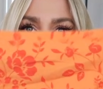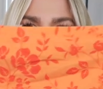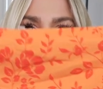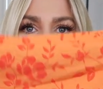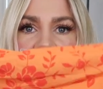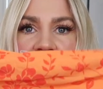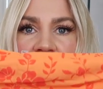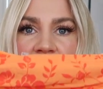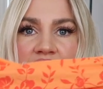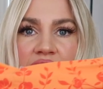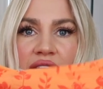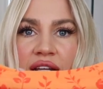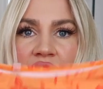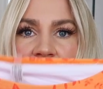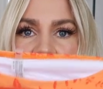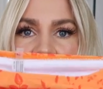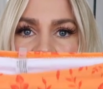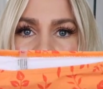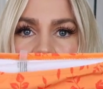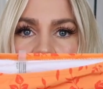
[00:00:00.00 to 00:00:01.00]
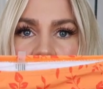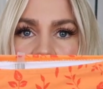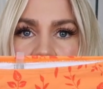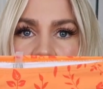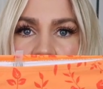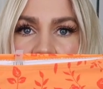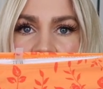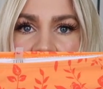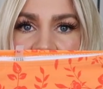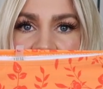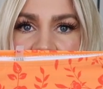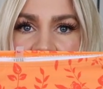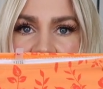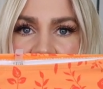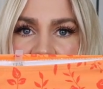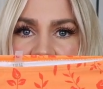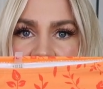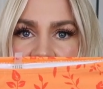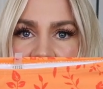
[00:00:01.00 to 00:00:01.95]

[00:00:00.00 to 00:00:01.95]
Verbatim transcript: They're just another high-waisted